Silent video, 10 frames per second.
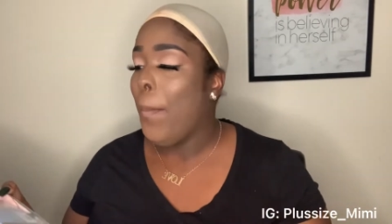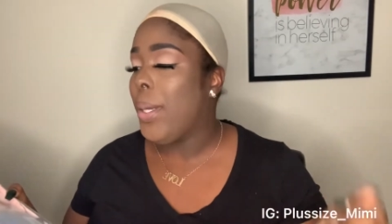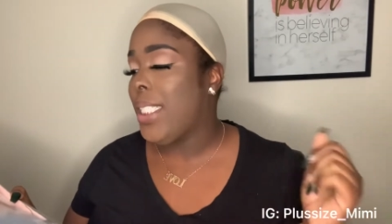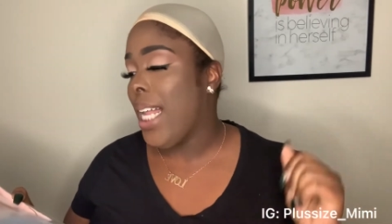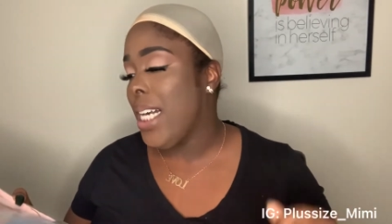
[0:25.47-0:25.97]

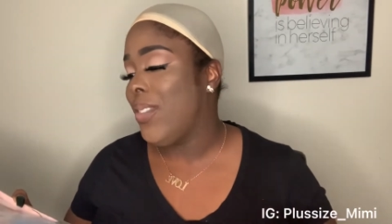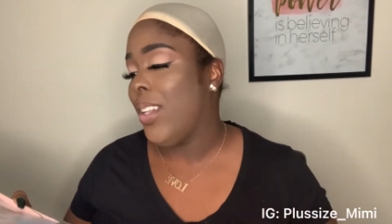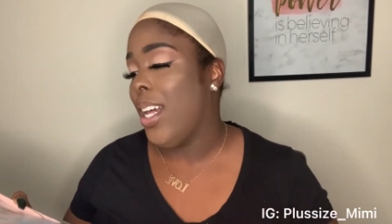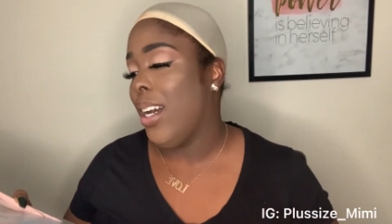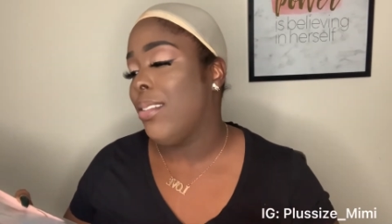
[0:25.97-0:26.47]
But today's
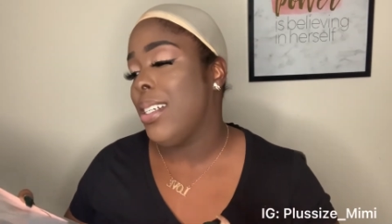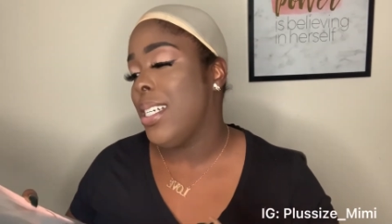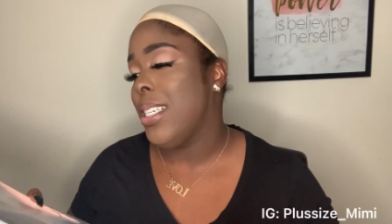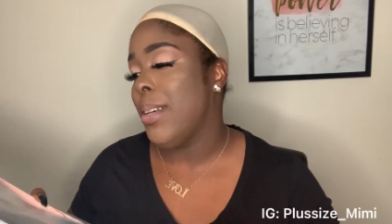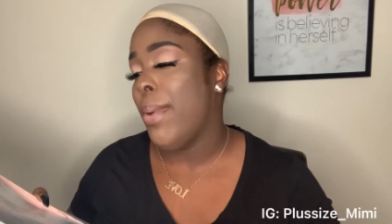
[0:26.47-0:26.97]
video
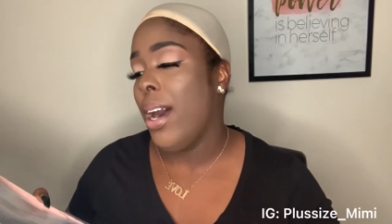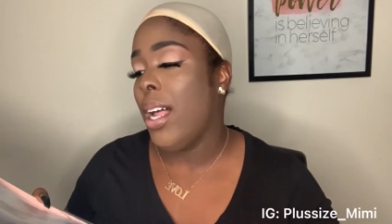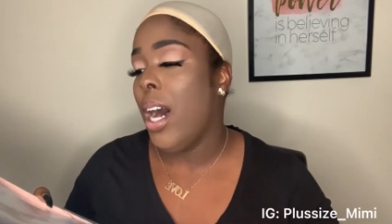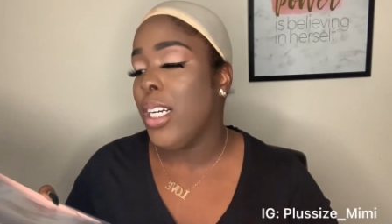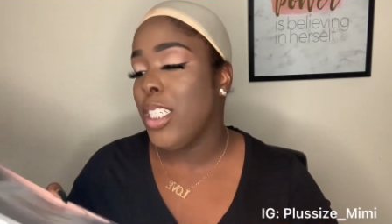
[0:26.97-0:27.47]
is about
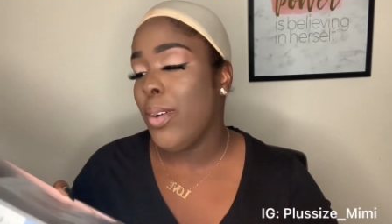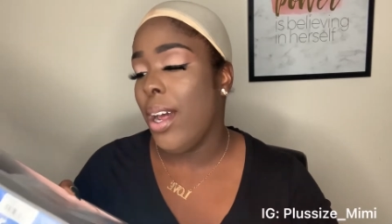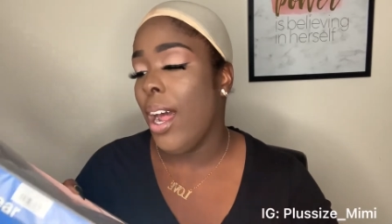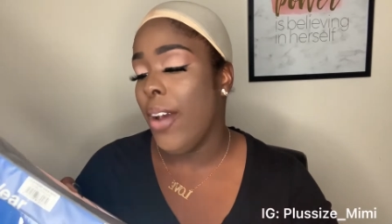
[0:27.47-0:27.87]
Outre